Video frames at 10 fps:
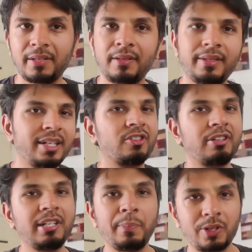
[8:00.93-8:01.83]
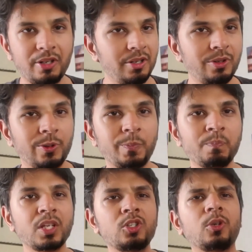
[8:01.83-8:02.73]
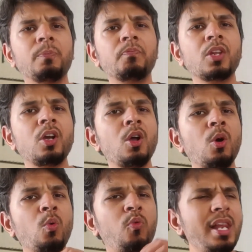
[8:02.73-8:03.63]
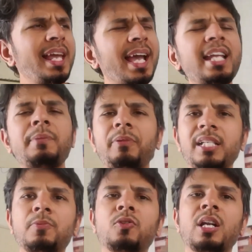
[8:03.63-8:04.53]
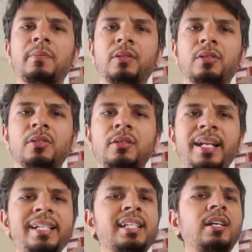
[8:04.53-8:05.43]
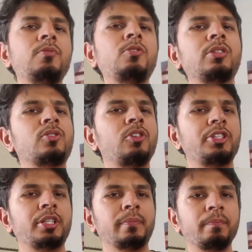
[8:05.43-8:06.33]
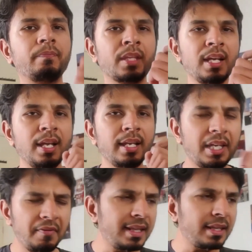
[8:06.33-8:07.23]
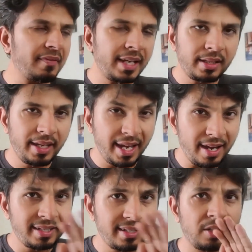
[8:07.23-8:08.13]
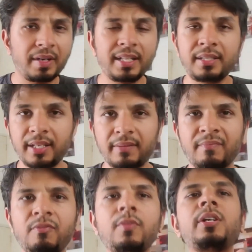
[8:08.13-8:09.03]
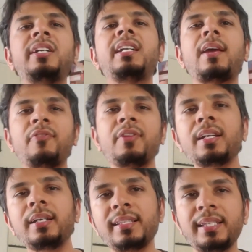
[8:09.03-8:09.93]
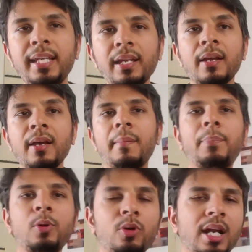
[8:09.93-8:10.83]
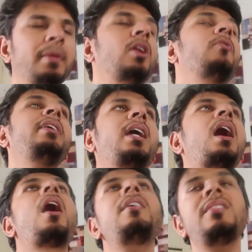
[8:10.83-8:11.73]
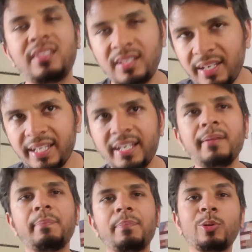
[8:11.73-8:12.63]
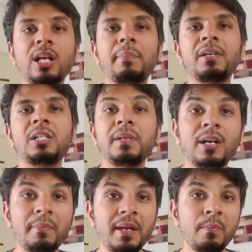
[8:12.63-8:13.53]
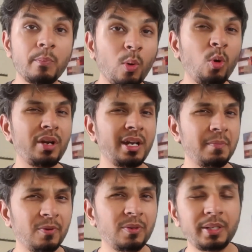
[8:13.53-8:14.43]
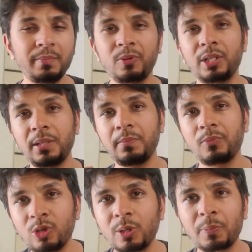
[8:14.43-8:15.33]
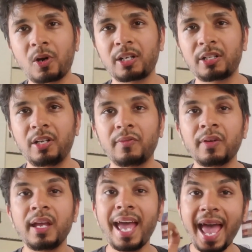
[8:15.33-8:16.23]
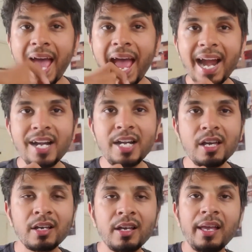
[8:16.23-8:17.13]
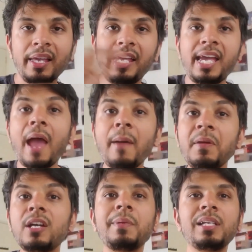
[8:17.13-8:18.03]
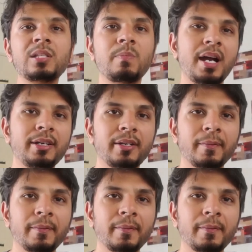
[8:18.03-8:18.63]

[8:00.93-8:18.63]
That's really important to know. So, will AI replace programmers? Let's come to this question. Given the way the AI is advancing, we would definitely see we are seeing programmers becoming more and more productive, and AI becoming smarter.